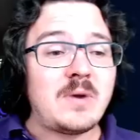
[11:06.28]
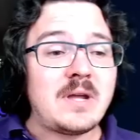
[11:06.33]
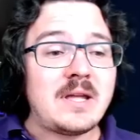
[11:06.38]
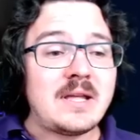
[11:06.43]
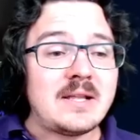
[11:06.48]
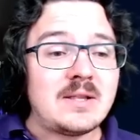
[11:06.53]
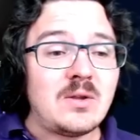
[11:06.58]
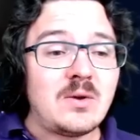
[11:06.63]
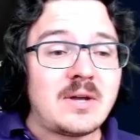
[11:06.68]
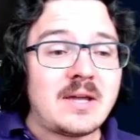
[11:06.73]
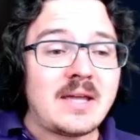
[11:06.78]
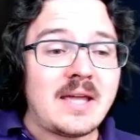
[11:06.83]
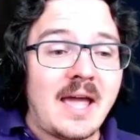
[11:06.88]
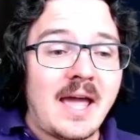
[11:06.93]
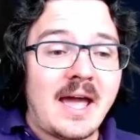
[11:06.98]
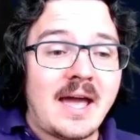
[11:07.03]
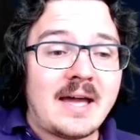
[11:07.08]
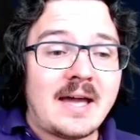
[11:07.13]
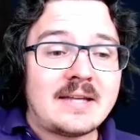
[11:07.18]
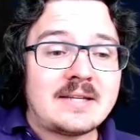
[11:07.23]
we look
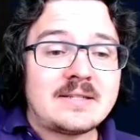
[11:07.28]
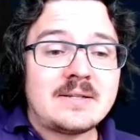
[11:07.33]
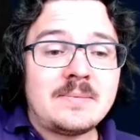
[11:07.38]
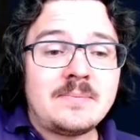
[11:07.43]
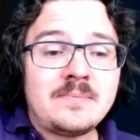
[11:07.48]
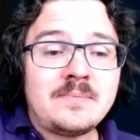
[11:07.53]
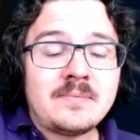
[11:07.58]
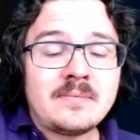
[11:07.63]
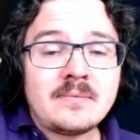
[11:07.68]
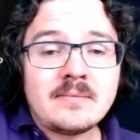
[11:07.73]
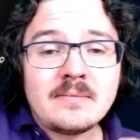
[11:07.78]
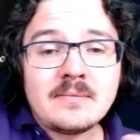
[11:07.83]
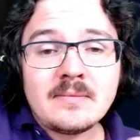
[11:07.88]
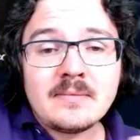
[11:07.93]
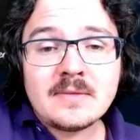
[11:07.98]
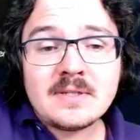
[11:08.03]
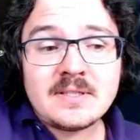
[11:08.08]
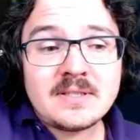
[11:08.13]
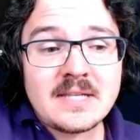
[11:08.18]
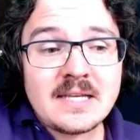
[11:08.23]
at
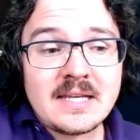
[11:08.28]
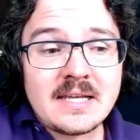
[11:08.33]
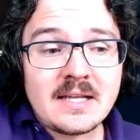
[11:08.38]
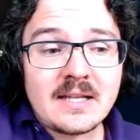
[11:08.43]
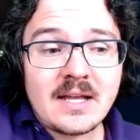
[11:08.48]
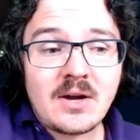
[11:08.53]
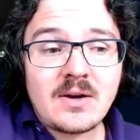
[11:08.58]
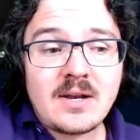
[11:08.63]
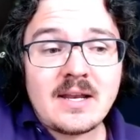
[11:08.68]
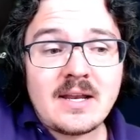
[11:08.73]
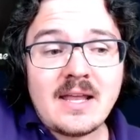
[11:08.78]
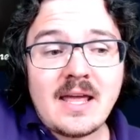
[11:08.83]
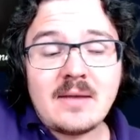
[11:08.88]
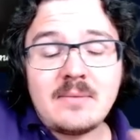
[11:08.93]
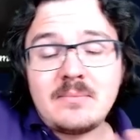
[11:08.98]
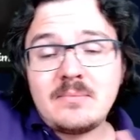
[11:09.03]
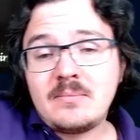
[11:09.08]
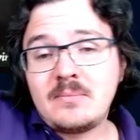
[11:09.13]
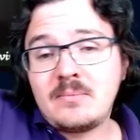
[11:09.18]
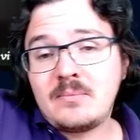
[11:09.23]
SingularityNet,
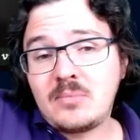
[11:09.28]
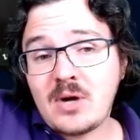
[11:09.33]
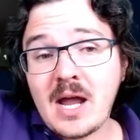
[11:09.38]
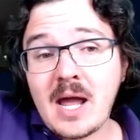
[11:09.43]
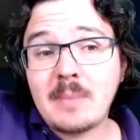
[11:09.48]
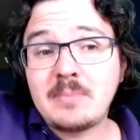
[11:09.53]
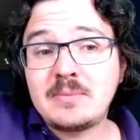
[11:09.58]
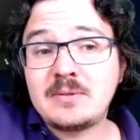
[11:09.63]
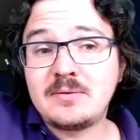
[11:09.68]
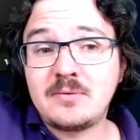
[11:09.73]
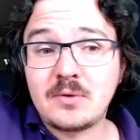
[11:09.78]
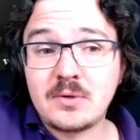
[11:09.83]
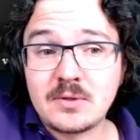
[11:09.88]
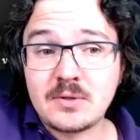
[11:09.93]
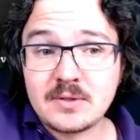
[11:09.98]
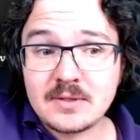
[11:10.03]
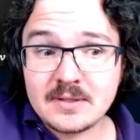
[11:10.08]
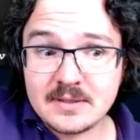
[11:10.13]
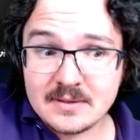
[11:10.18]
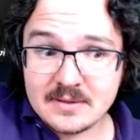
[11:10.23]
perhaps
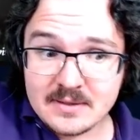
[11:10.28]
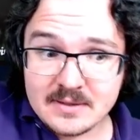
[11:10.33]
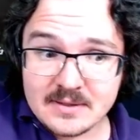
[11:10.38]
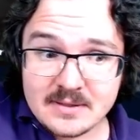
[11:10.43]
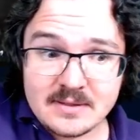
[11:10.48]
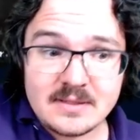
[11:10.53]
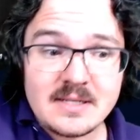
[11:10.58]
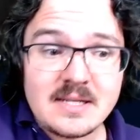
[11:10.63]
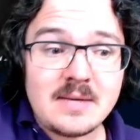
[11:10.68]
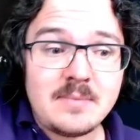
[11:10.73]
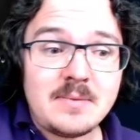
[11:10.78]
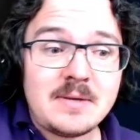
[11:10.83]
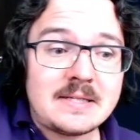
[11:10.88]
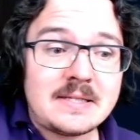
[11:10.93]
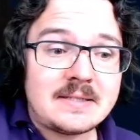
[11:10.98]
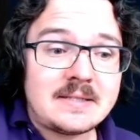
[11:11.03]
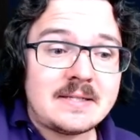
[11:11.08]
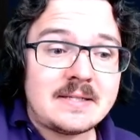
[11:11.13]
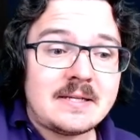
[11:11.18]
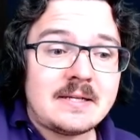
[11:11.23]
versus
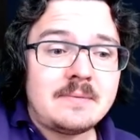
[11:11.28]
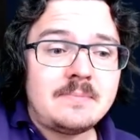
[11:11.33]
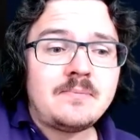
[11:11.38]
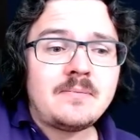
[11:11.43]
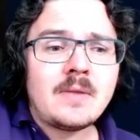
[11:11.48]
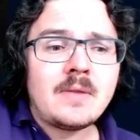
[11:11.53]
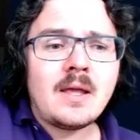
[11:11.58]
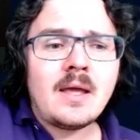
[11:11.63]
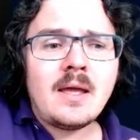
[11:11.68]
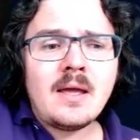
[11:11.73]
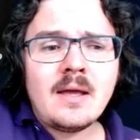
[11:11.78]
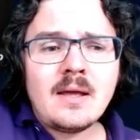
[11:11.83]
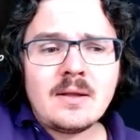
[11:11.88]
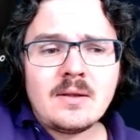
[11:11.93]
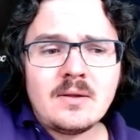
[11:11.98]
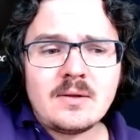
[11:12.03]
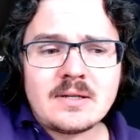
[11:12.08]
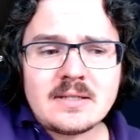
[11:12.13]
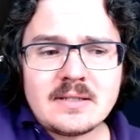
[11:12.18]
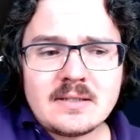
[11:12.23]
DBC,
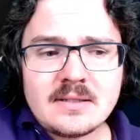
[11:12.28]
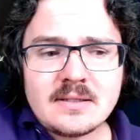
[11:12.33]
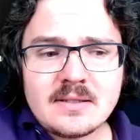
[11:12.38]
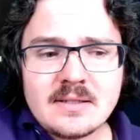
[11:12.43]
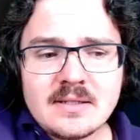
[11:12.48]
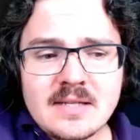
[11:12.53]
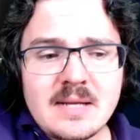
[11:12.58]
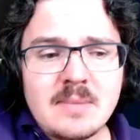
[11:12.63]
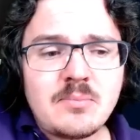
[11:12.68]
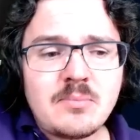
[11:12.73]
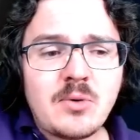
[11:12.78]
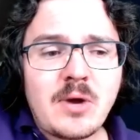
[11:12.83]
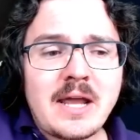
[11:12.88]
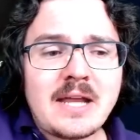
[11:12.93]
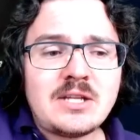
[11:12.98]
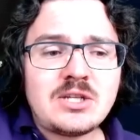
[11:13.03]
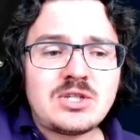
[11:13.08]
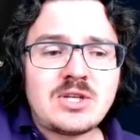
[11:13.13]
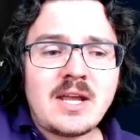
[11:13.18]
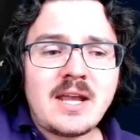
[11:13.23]
look, Deep
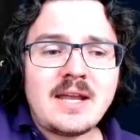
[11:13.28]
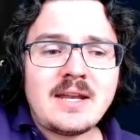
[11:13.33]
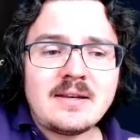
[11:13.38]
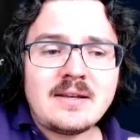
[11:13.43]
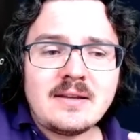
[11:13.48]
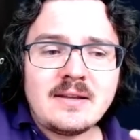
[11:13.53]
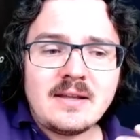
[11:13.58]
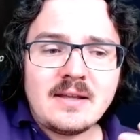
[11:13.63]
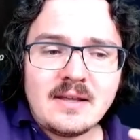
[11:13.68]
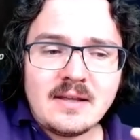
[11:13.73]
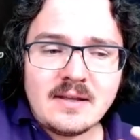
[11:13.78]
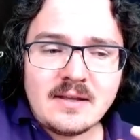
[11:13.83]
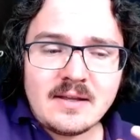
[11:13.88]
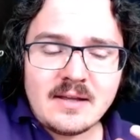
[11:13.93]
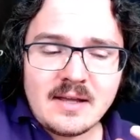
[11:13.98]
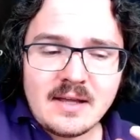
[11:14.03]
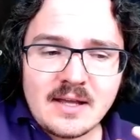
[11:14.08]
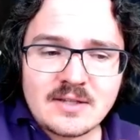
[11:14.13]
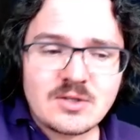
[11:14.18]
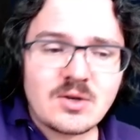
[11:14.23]
Brain Chain,
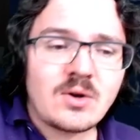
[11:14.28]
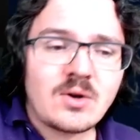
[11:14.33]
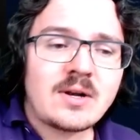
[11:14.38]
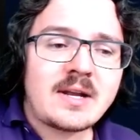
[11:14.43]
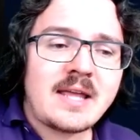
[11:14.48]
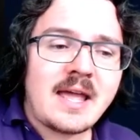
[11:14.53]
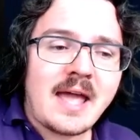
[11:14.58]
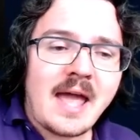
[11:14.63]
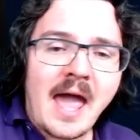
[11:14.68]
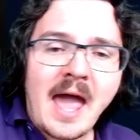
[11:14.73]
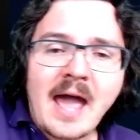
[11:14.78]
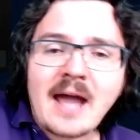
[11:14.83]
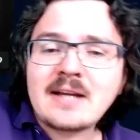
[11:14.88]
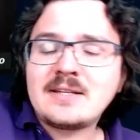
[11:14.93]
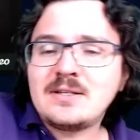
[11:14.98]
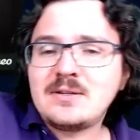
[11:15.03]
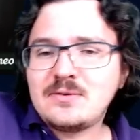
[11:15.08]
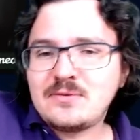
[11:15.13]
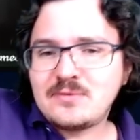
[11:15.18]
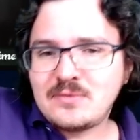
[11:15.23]
it's already
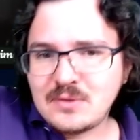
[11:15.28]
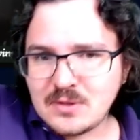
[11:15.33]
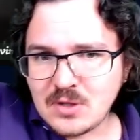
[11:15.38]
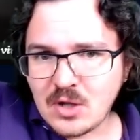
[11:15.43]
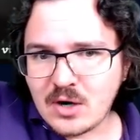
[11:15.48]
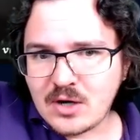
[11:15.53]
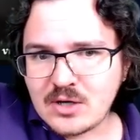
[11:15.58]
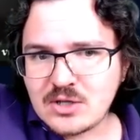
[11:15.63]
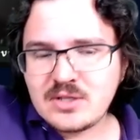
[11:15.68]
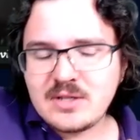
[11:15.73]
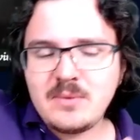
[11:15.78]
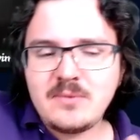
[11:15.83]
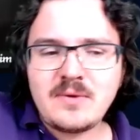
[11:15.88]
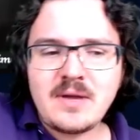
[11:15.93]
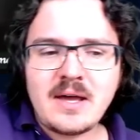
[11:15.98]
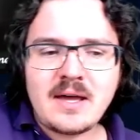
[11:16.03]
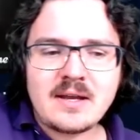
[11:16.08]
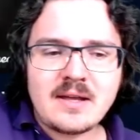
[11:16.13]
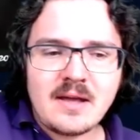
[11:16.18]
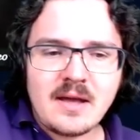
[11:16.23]
active largely. We've
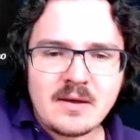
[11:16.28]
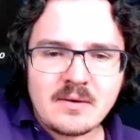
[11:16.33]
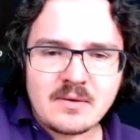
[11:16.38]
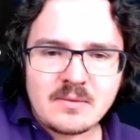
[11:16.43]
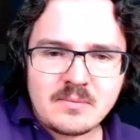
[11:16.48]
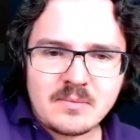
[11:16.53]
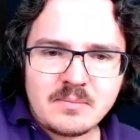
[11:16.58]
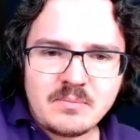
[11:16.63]
got a